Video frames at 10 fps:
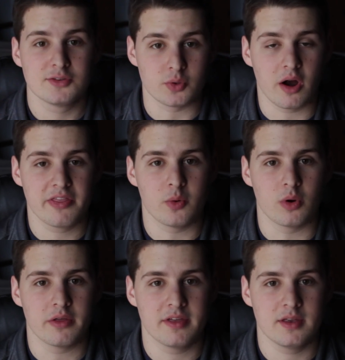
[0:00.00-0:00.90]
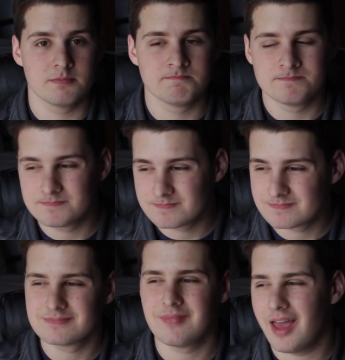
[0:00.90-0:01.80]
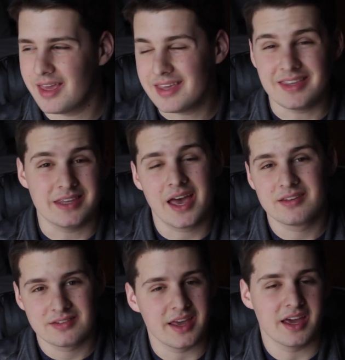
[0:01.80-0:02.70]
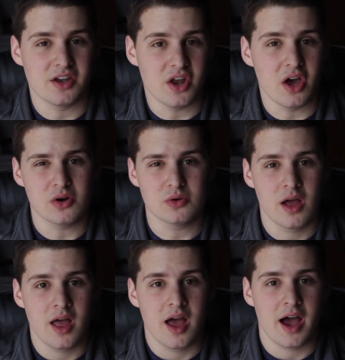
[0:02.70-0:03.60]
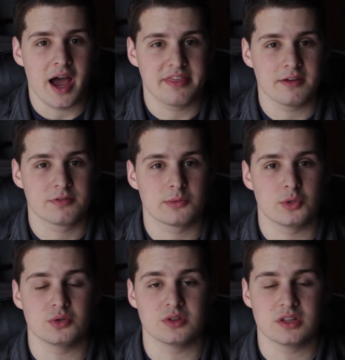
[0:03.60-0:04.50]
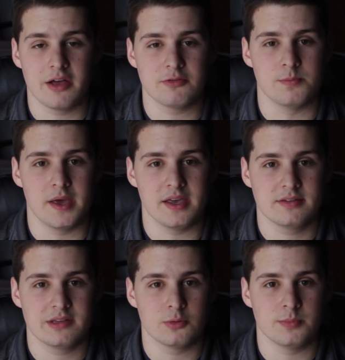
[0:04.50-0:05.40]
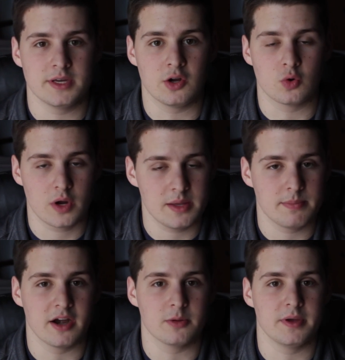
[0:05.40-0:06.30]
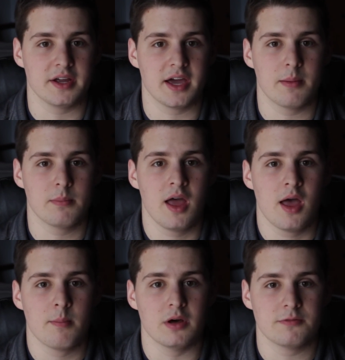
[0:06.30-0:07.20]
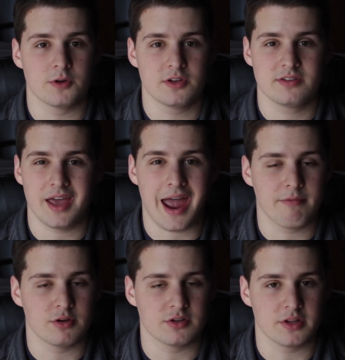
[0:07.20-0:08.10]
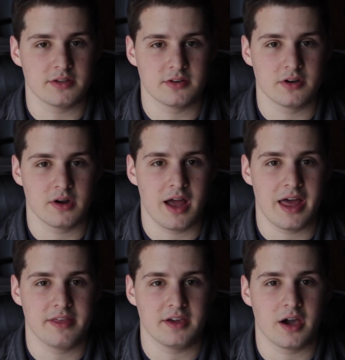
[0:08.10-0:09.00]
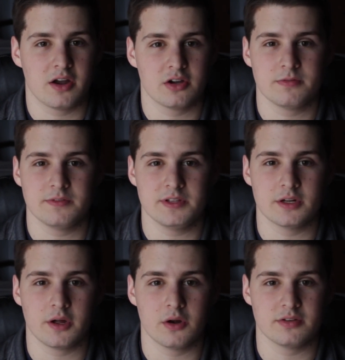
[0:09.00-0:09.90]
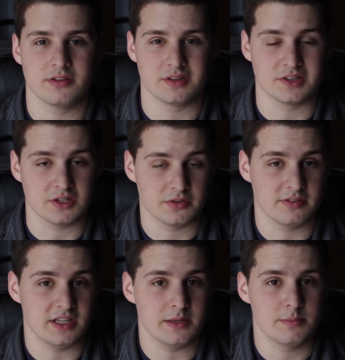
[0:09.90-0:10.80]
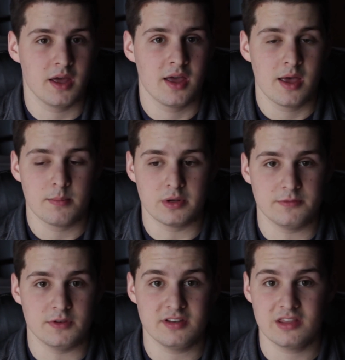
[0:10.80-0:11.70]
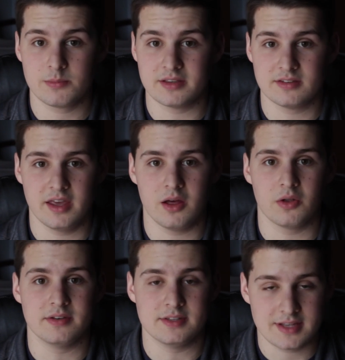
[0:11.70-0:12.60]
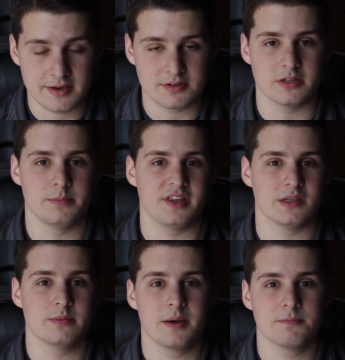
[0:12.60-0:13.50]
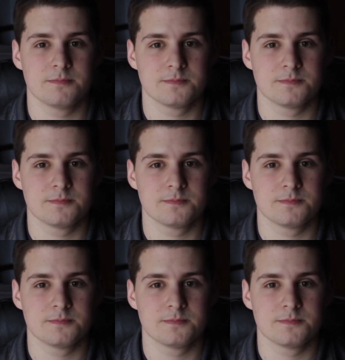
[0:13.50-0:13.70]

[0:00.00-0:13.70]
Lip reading: So are they worth it? Yes and no. I think for someone who loves bass, they would be a great pair to pick up, but for just the average listener, I think $150 is a little steep, but if you see them on sale, definitely pick them up.